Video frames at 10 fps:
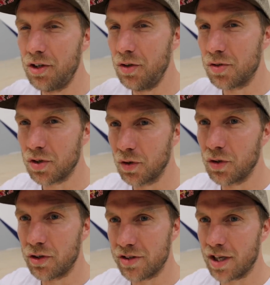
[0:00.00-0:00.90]
Use Tall
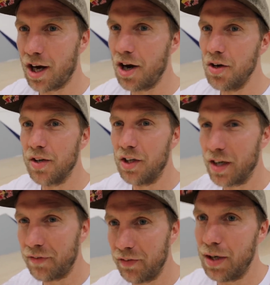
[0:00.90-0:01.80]
Order as the code and you'll
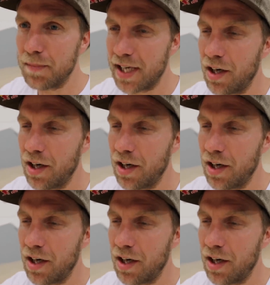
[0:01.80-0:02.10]
get 15%